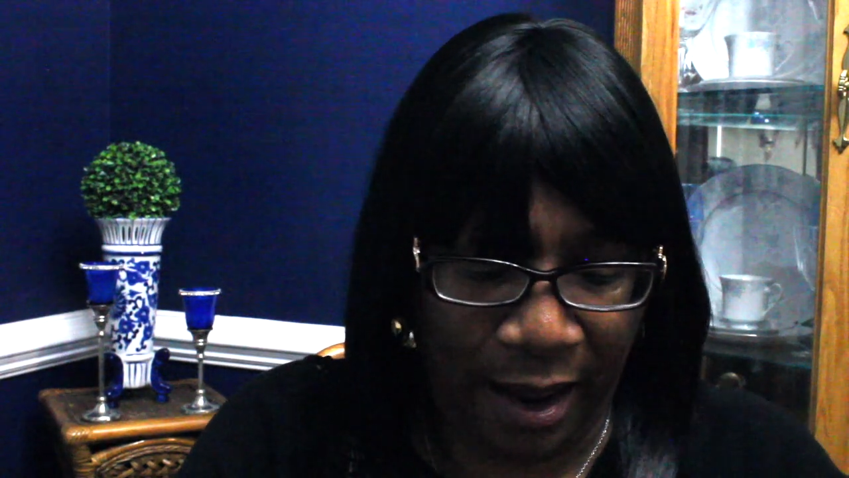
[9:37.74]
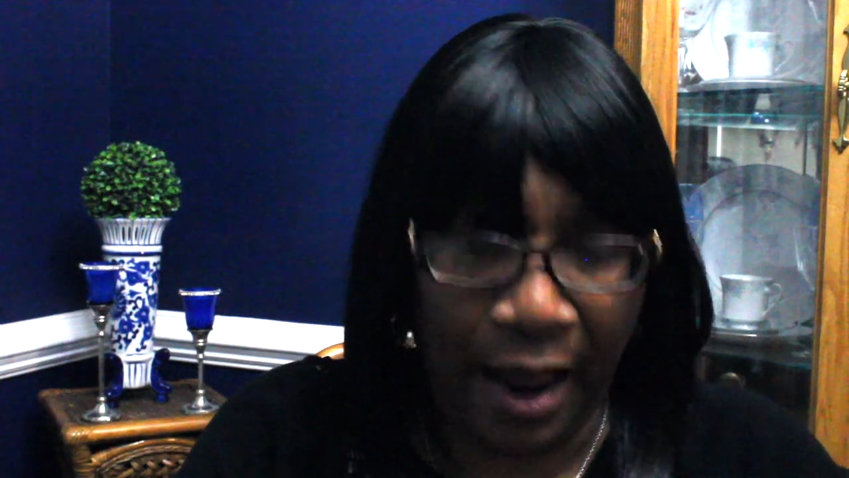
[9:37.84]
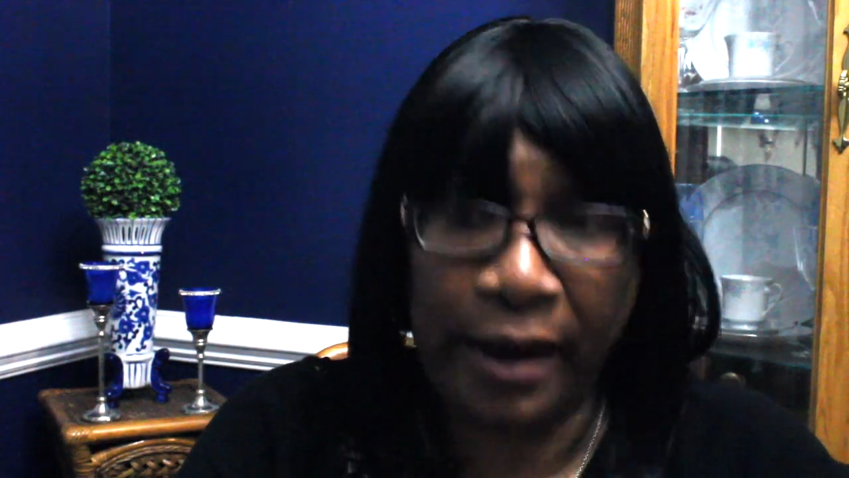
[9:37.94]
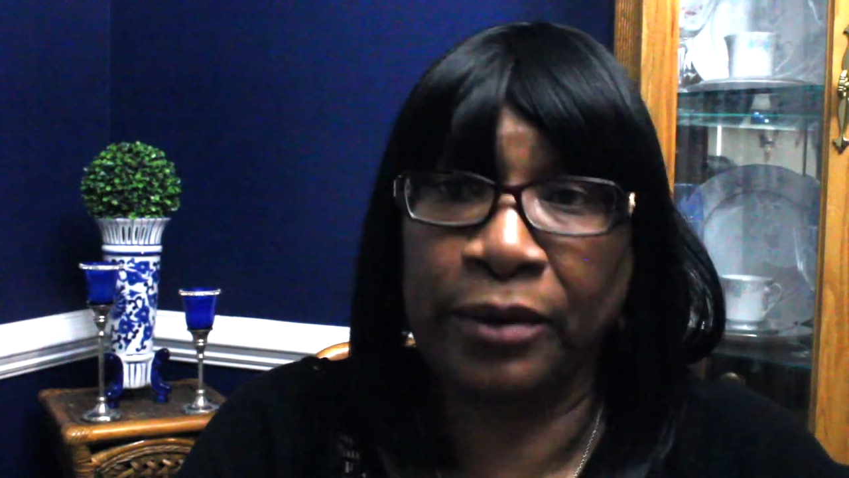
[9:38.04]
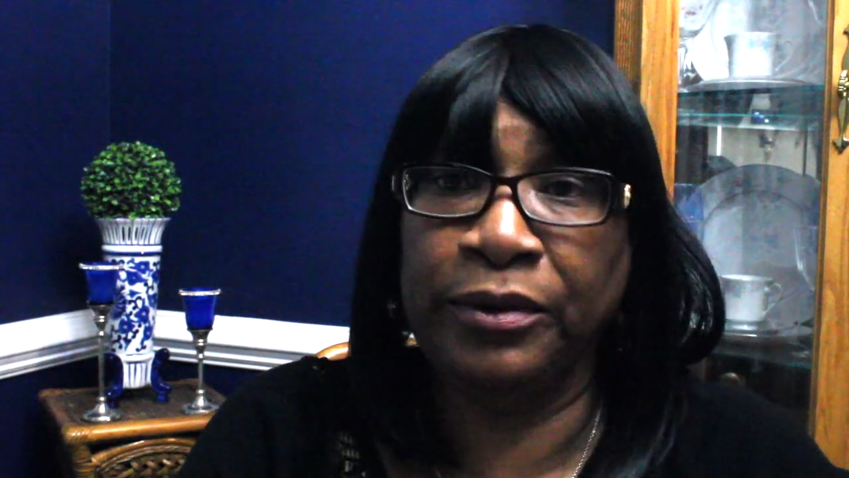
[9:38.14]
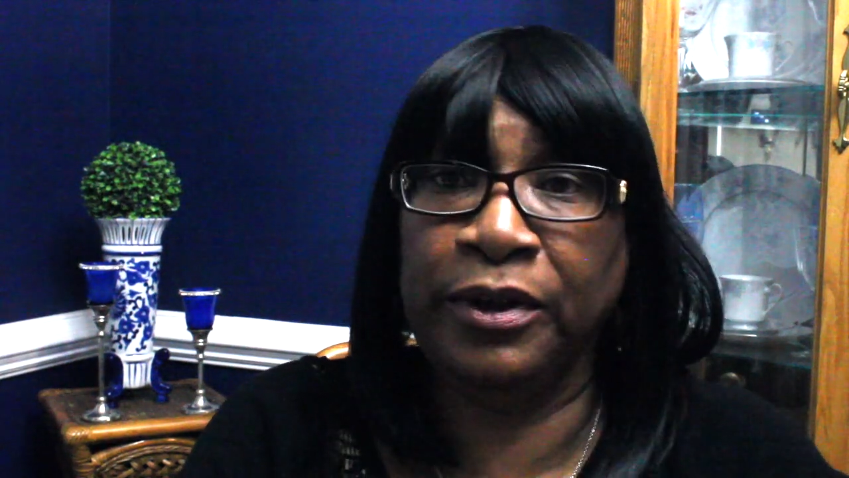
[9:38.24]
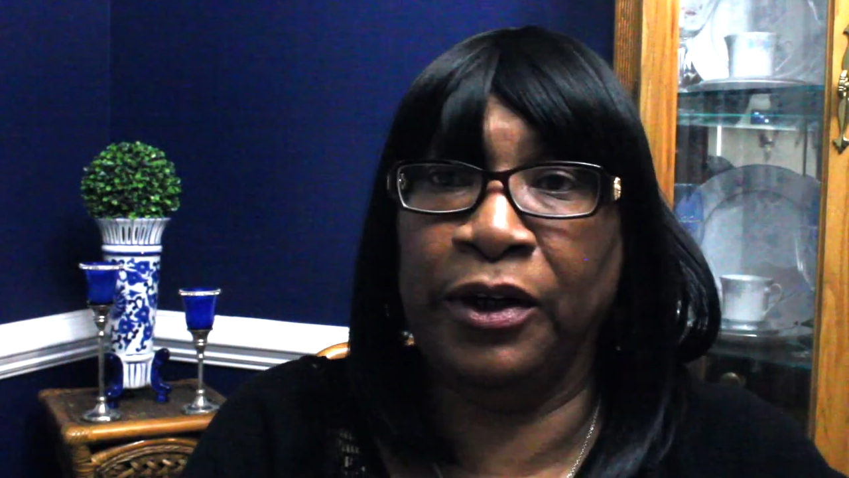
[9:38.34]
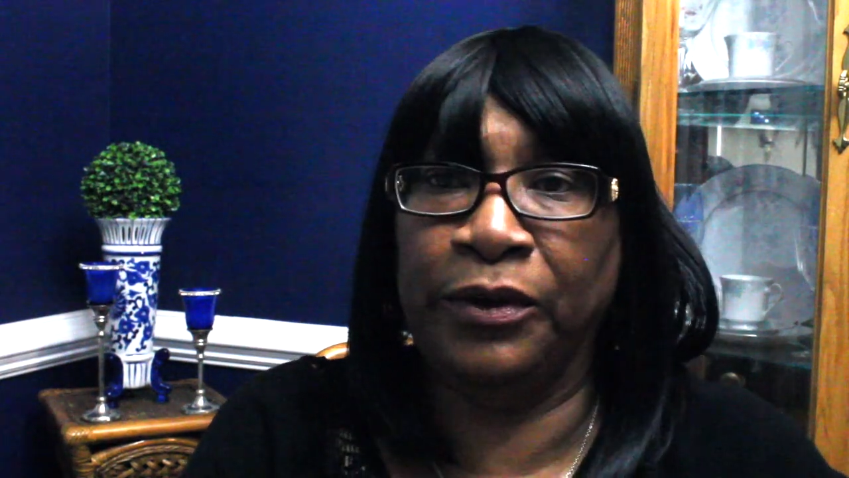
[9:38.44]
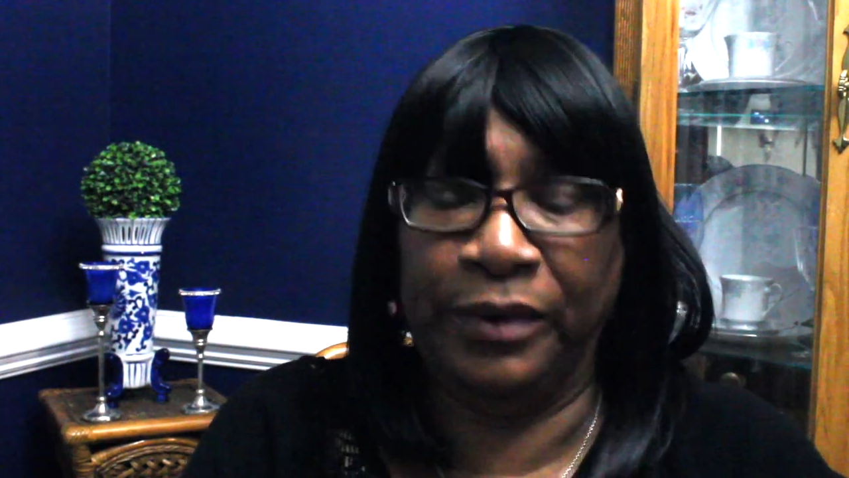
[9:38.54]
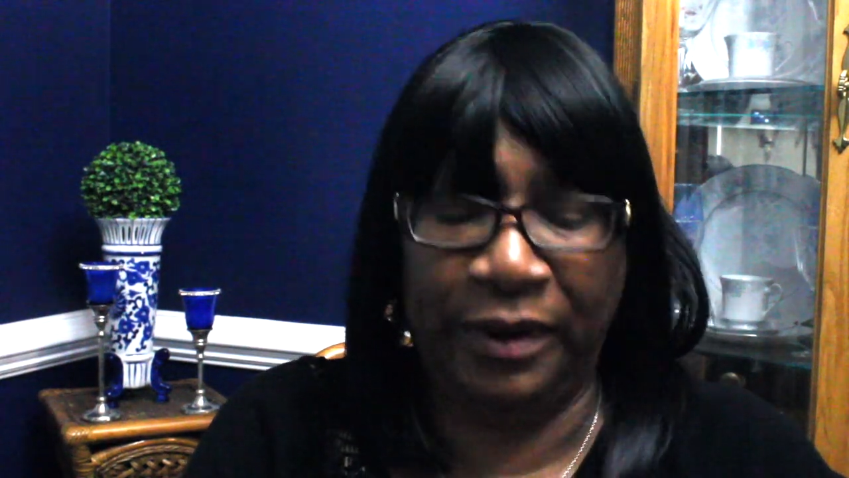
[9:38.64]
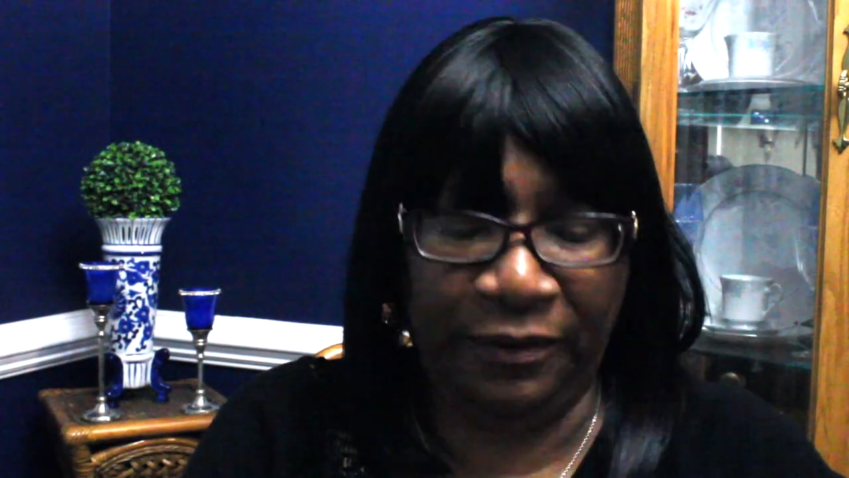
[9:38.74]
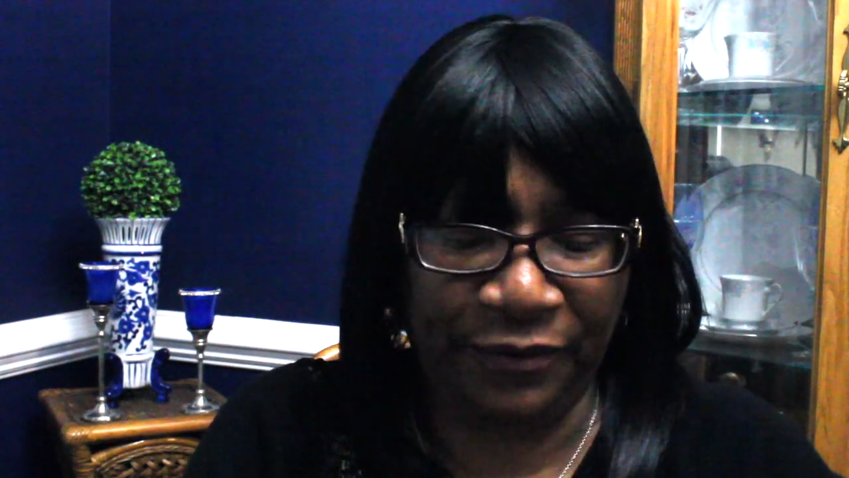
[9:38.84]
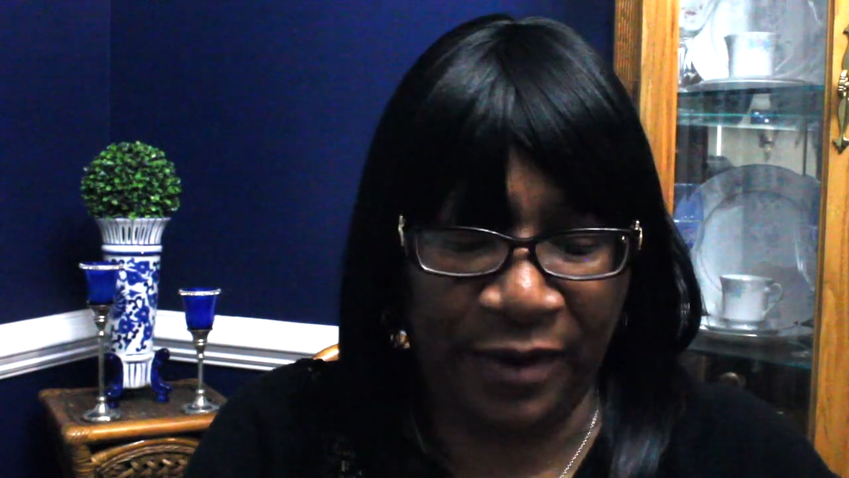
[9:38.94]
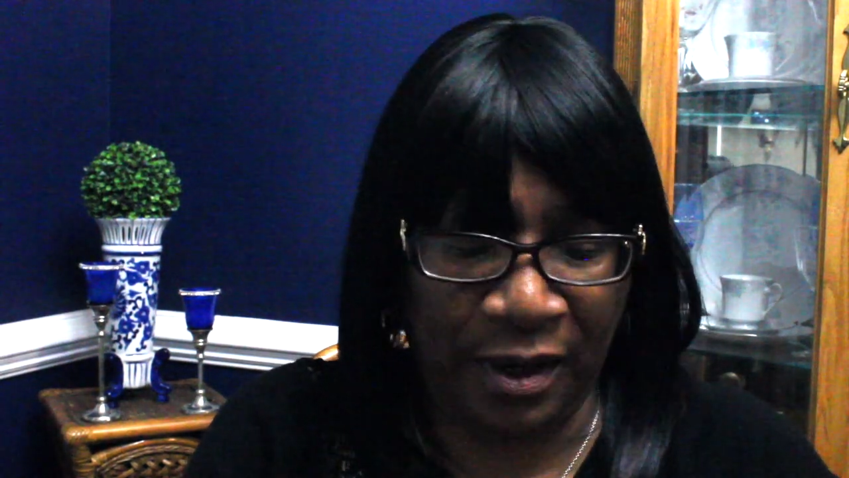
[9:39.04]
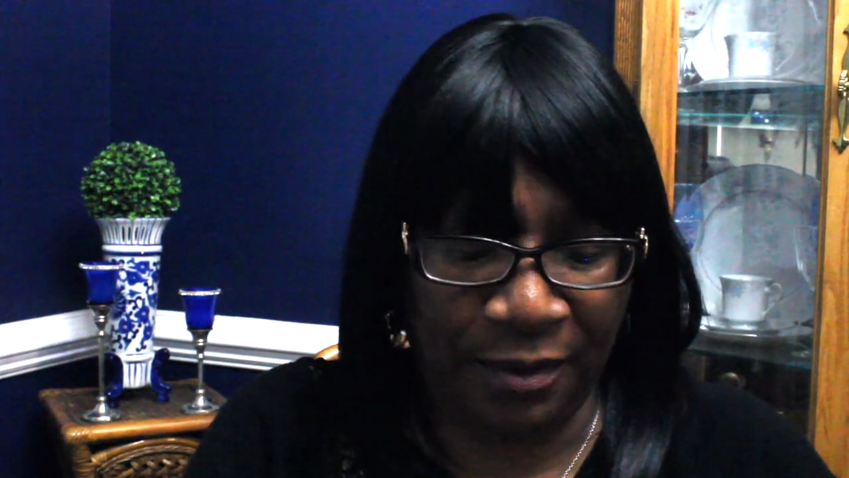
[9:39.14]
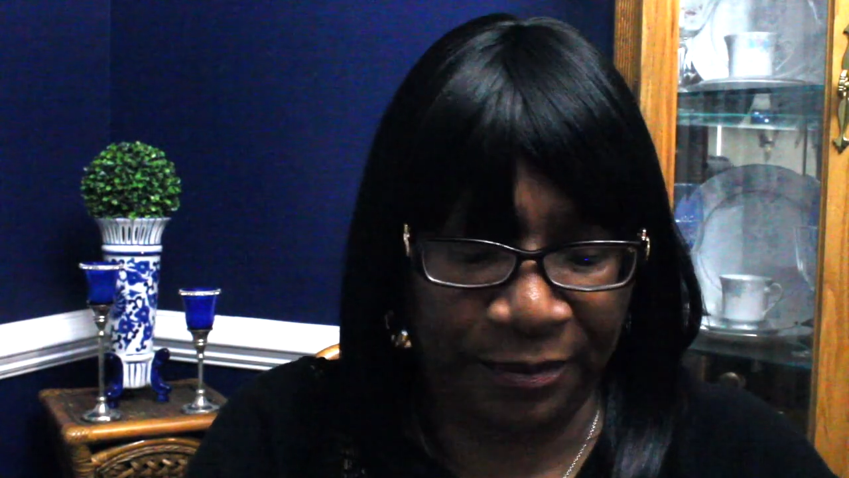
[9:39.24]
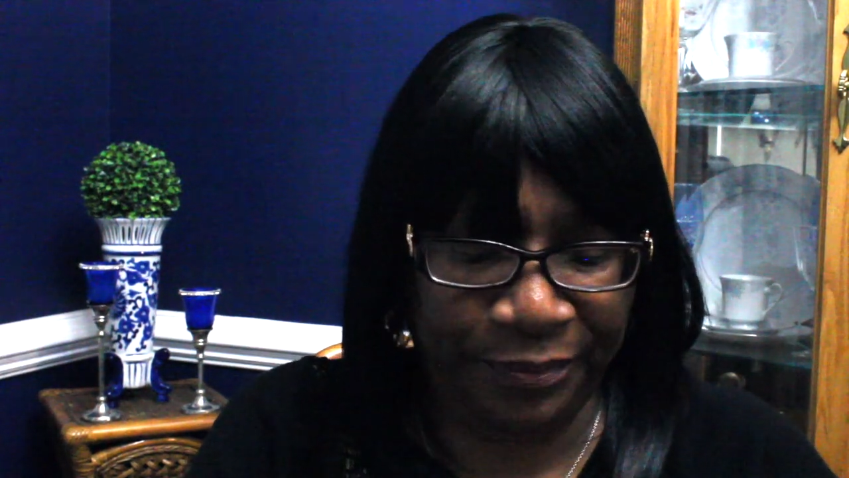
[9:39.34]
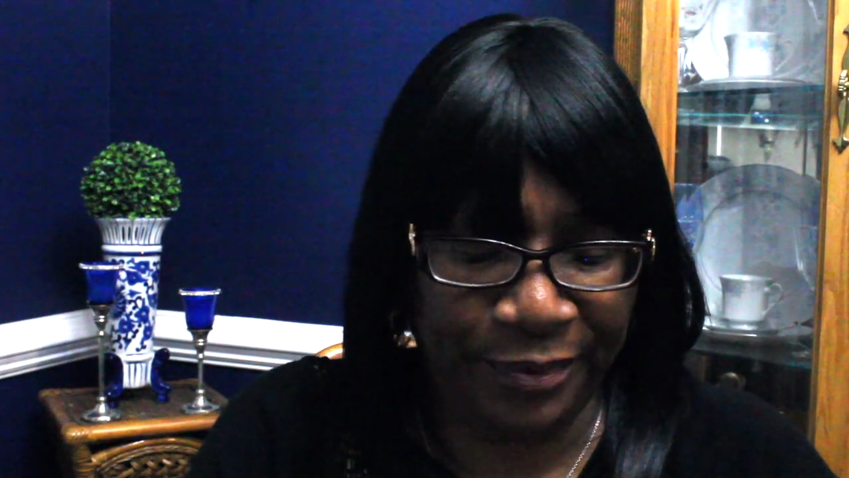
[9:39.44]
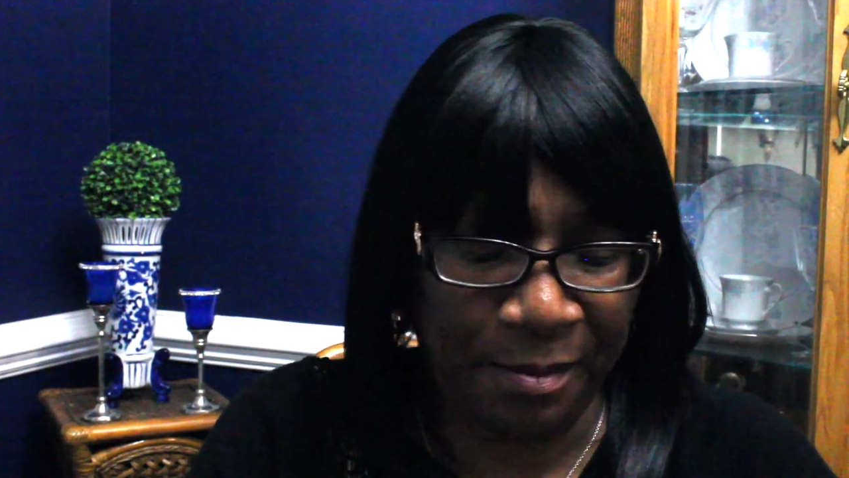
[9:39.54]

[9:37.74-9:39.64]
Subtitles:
I don't know if I'm